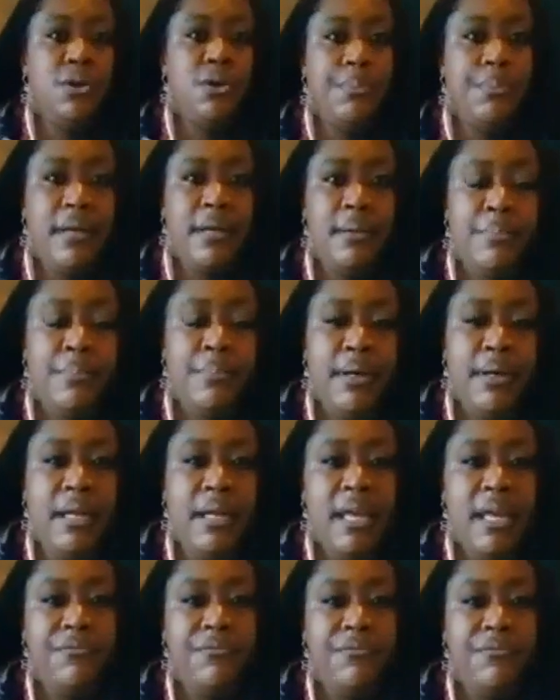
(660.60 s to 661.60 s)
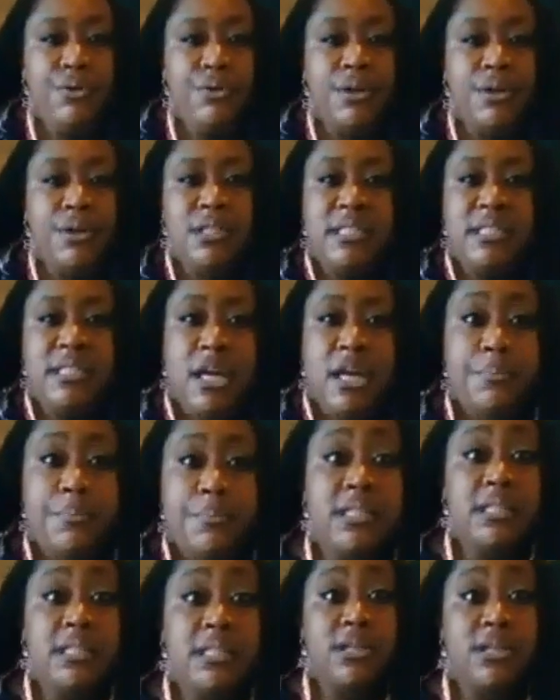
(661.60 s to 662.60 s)
bit, but if you could just tell me
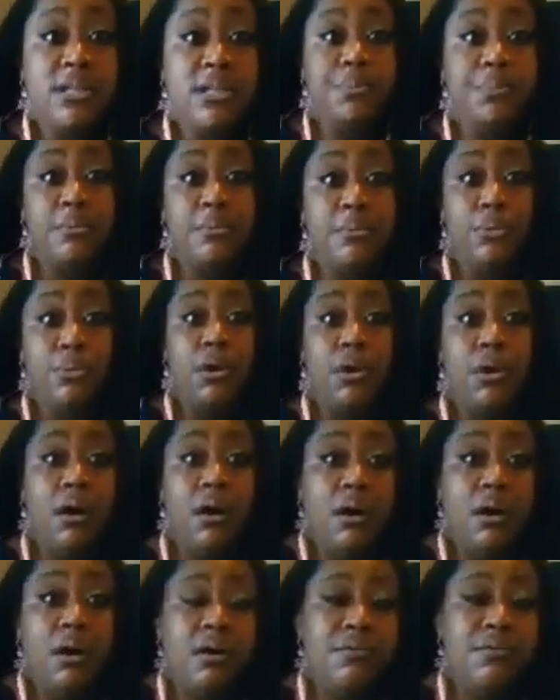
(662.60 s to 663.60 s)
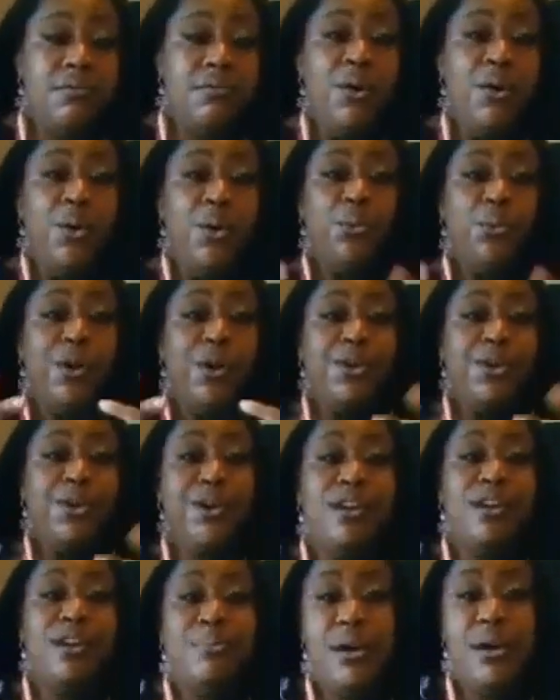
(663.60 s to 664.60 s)
just a little bit more of what you're
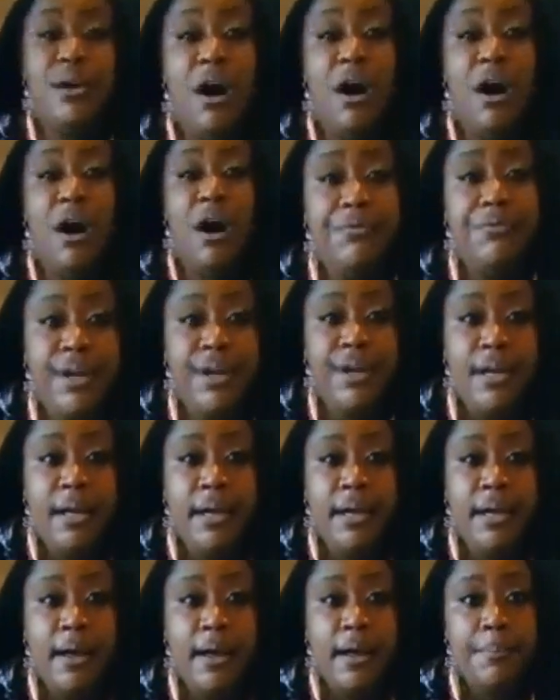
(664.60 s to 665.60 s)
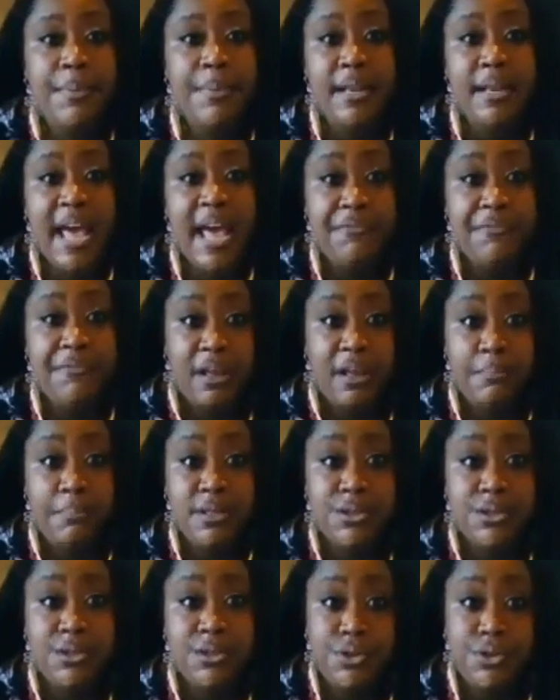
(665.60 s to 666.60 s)
going to be offering in Afrikan
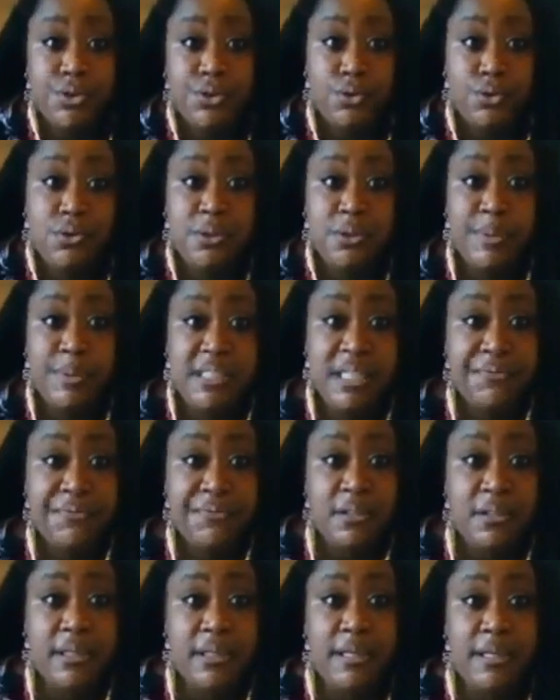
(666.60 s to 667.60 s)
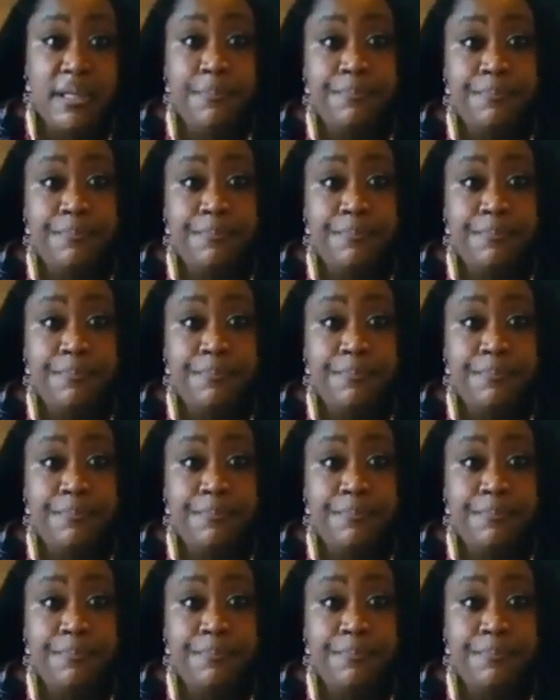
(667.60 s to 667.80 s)
Mysteries School specifically.